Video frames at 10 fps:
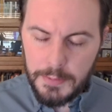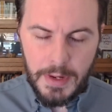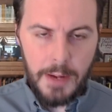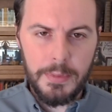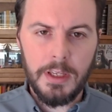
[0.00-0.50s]

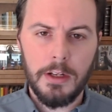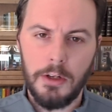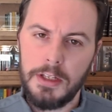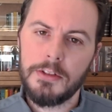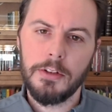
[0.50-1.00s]
mapping it
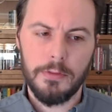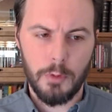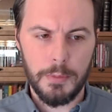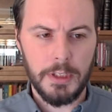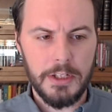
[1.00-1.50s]
into the
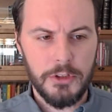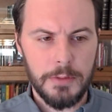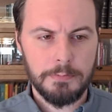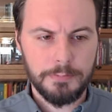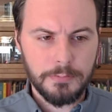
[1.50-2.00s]
formulation.
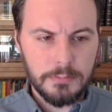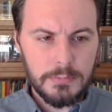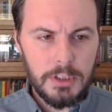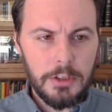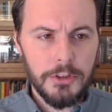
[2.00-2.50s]

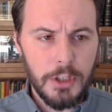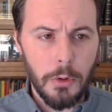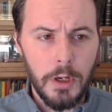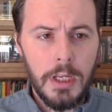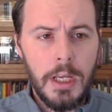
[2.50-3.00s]
So